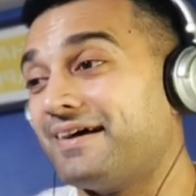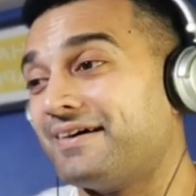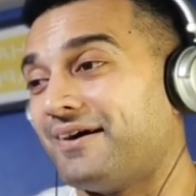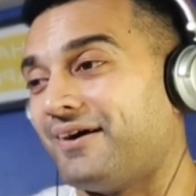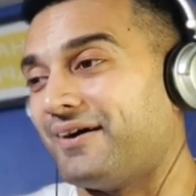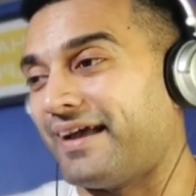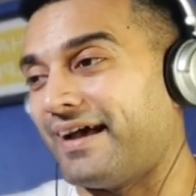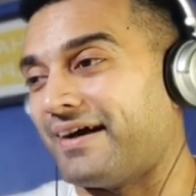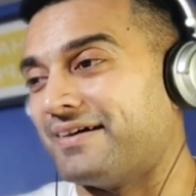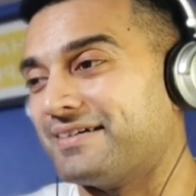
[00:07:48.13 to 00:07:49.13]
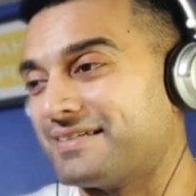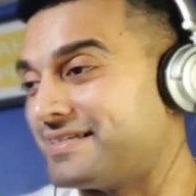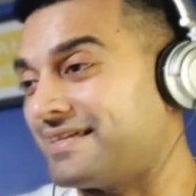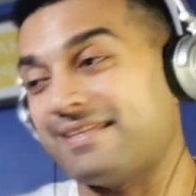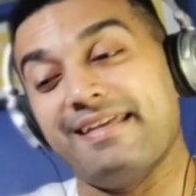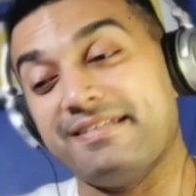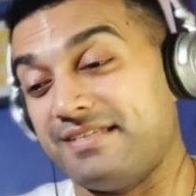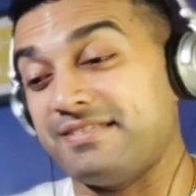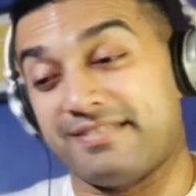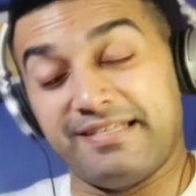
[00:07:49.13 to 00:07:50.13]
Oh, yeah. Is
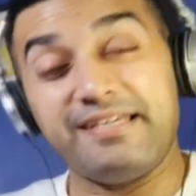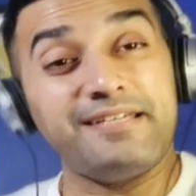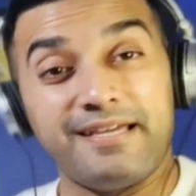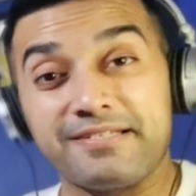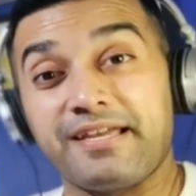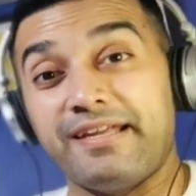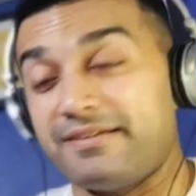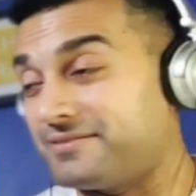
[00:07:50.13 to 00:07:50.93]
this... See? It's getting...